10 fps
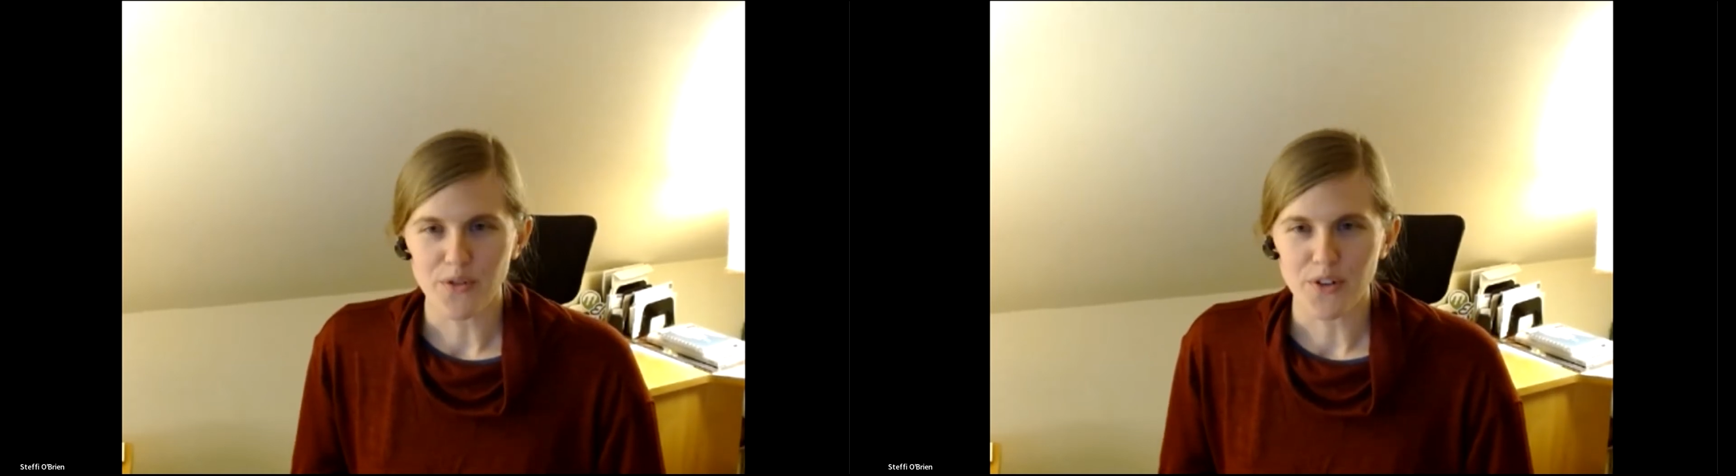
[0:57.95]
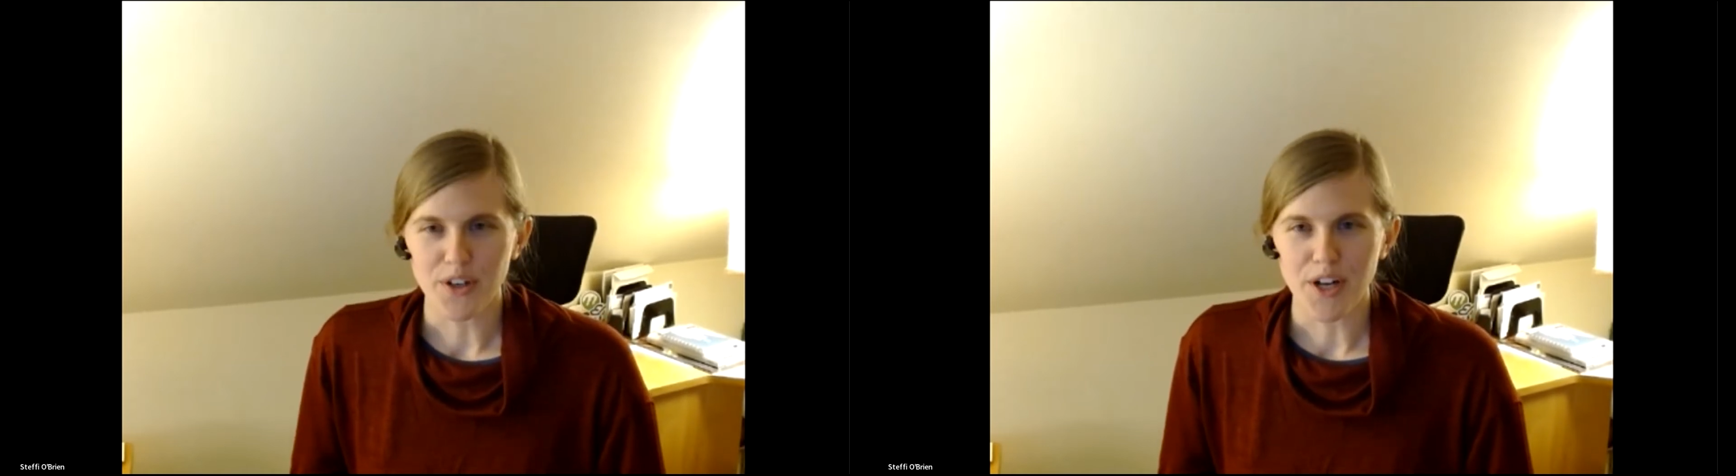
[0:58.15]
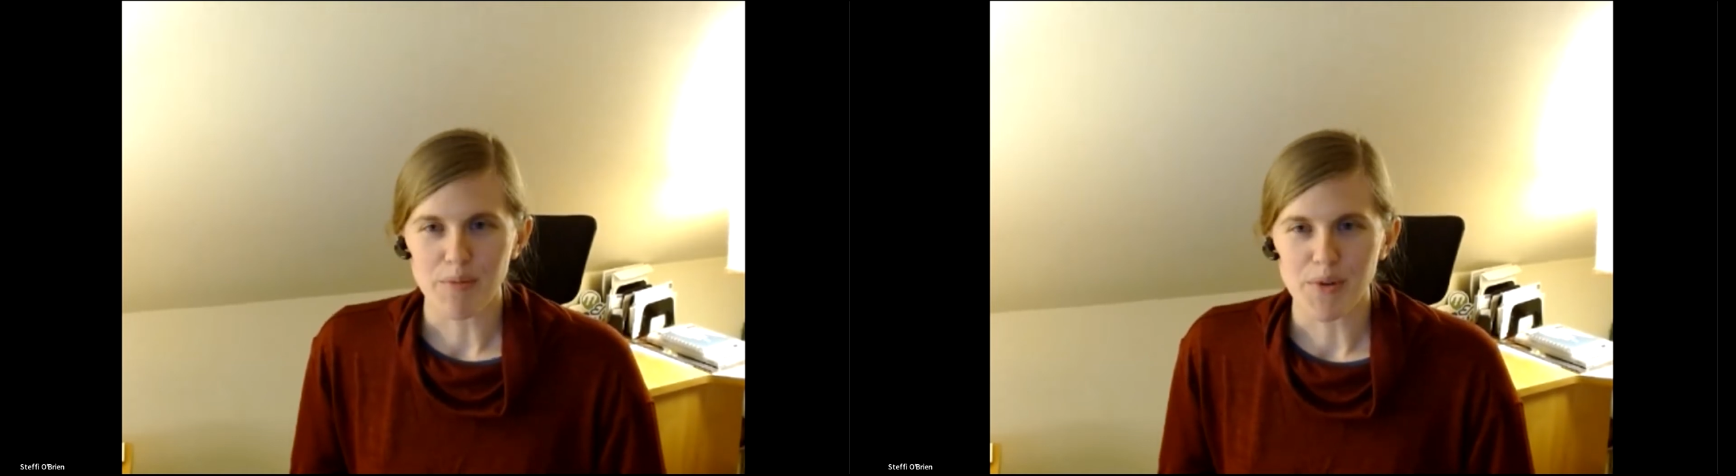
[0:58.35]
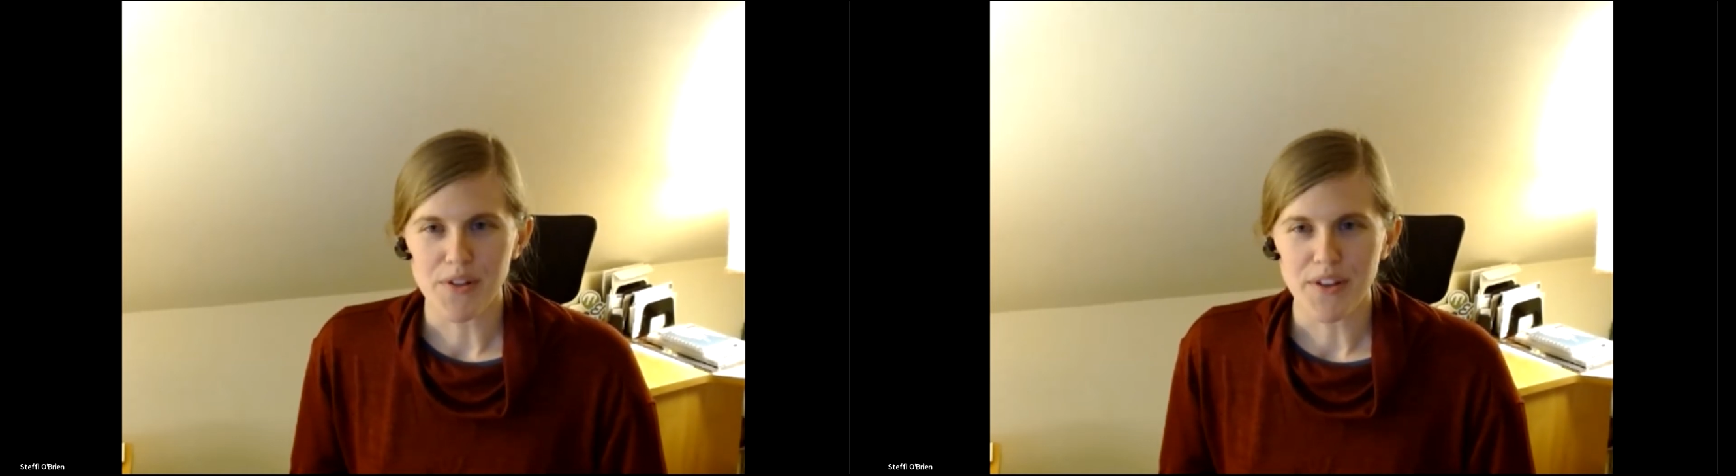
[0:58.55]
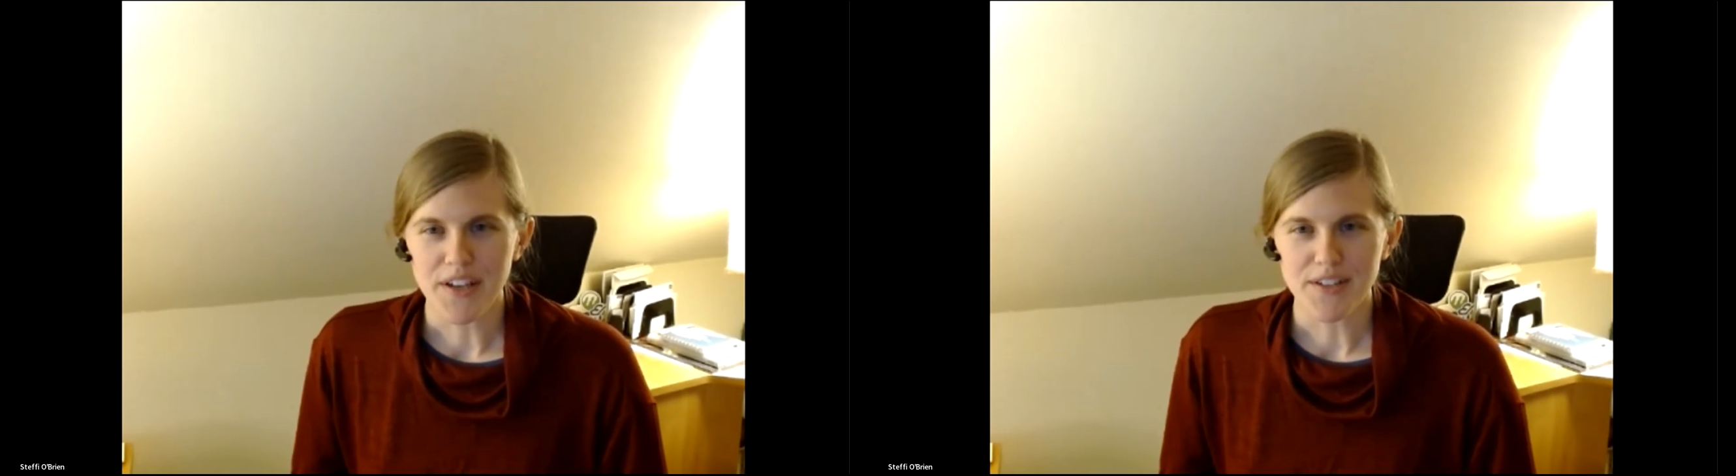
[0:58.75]
over a
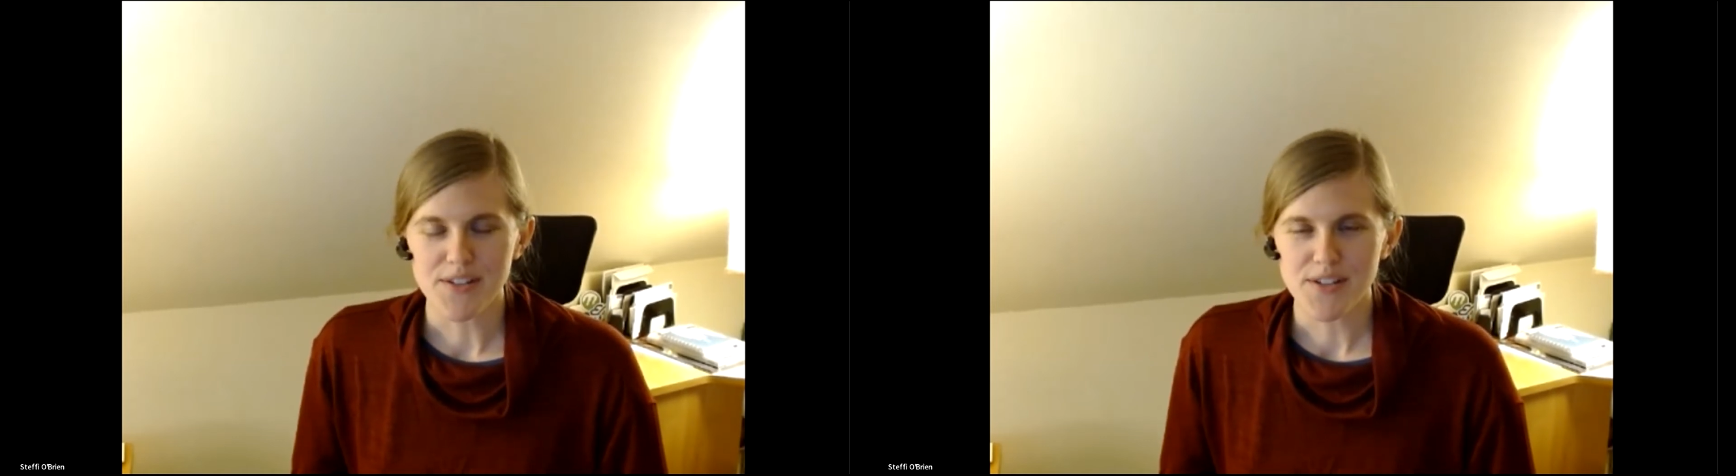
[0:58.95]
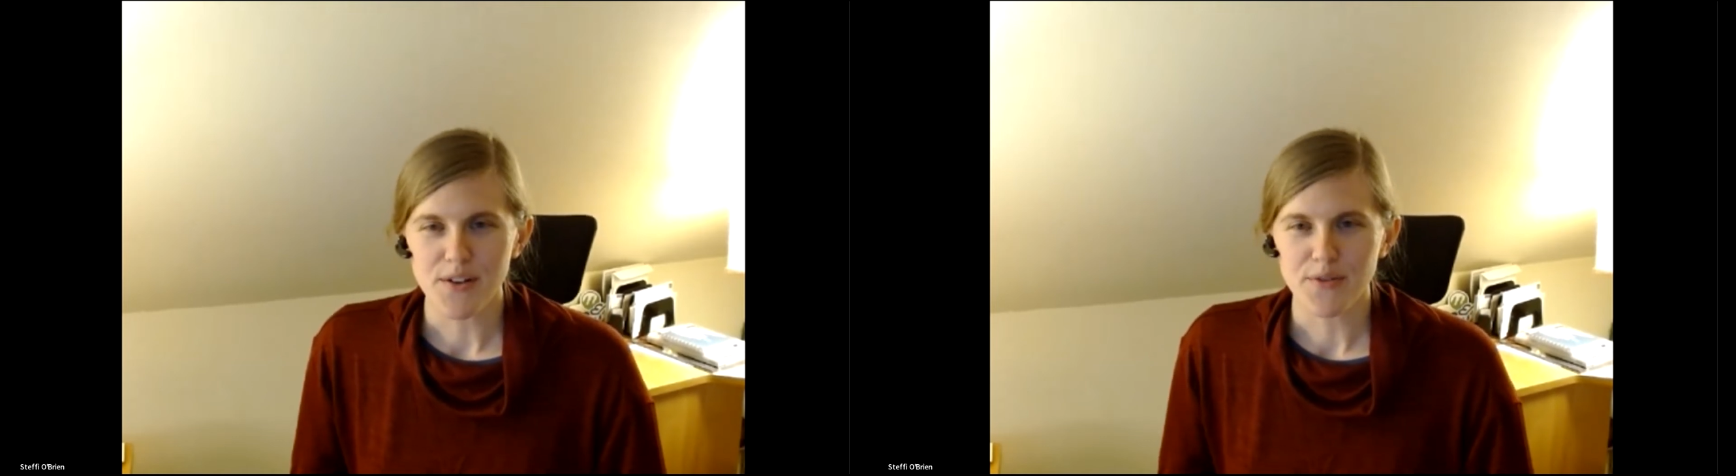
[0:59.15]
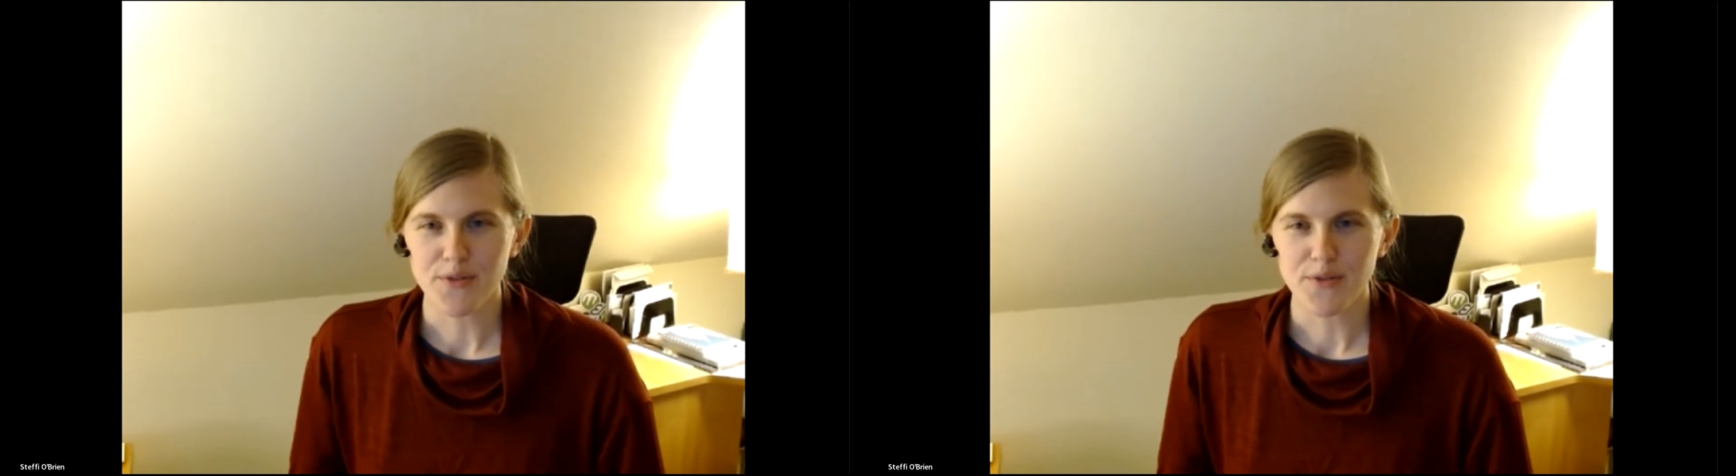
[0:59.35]
couple things